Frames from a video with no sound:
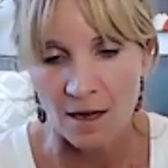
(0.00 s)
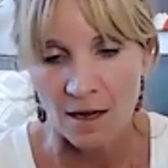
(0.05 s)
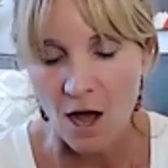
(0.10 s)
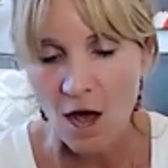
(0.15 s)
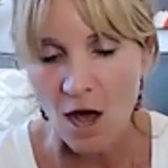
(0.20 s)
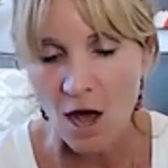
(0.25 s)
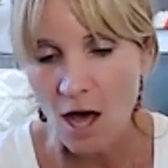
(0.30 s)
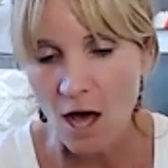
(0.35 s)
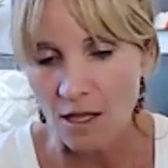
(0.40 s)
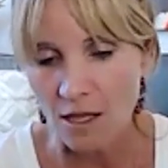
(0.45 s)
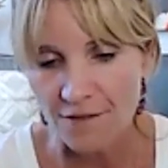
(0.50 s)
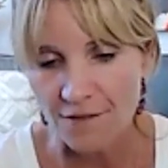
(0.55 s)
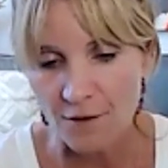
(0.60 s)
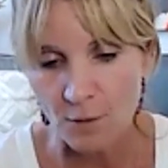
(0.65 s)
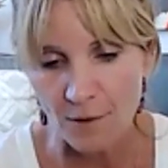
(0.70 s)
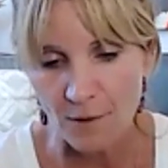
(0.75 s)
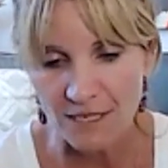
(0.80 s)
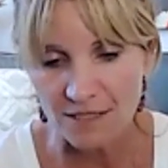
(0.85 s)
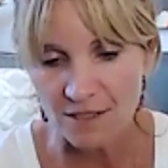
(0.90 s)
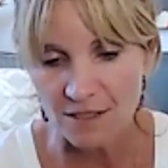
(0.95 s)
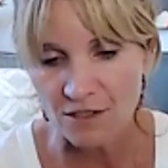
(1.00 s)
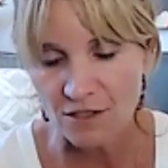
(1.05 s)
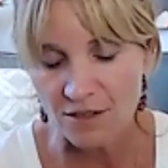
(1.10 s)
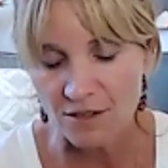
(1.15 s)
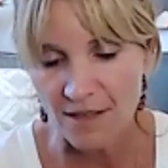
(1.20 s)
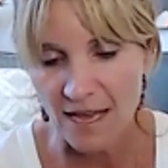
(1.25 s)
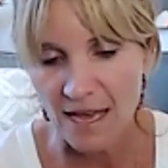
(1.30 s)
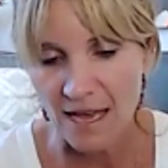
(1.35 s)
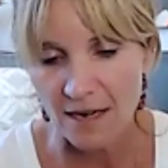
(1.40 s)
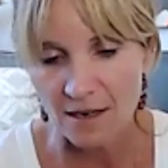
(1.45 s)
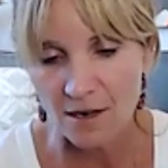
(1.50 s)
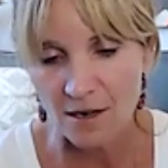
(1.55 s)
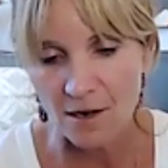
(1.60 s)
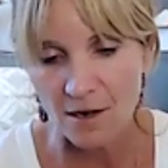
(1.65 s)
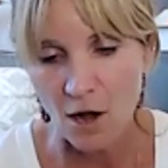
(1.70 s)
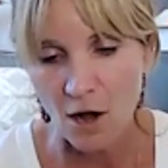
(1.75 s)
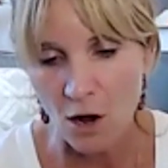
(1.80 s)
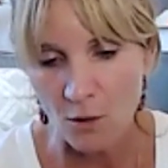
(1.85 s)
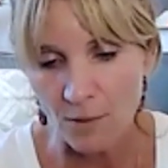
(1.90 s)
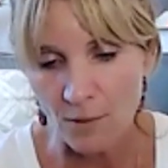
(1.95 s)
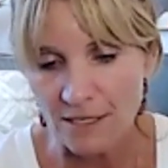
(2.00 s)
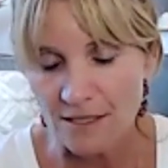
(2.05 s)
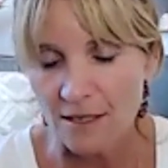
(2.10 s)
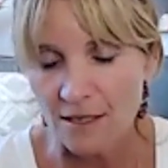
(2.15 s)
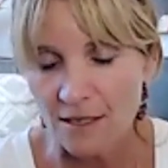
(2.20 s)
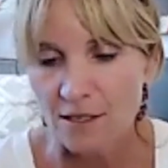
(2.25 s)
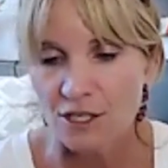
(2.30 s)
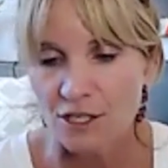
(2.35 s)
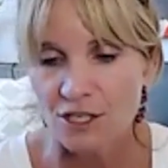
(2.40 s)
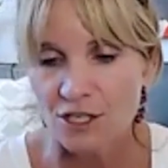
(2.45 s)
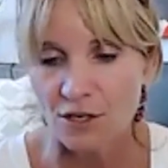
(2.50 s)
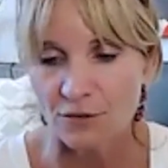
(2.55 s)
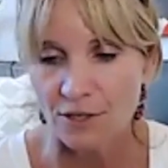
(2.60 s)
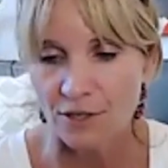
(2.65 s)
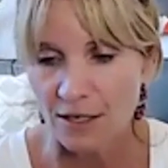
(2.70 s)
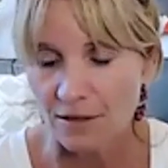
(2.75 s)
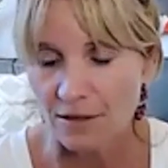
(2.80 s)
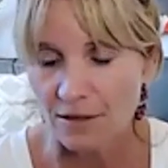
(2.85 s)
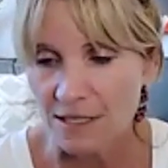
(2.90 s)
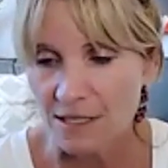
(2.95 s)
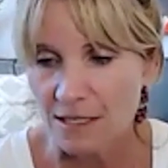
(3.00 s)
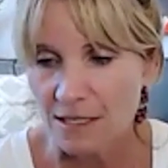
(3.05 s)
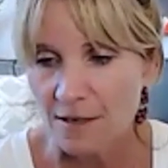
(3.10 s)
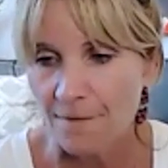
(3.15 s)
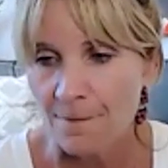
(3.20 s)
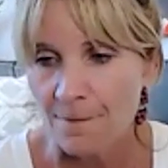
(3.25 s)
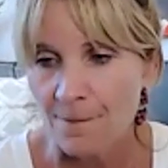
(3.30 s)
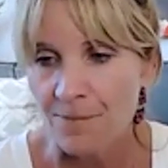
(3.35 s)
All of the ways to do that are always in our show notes.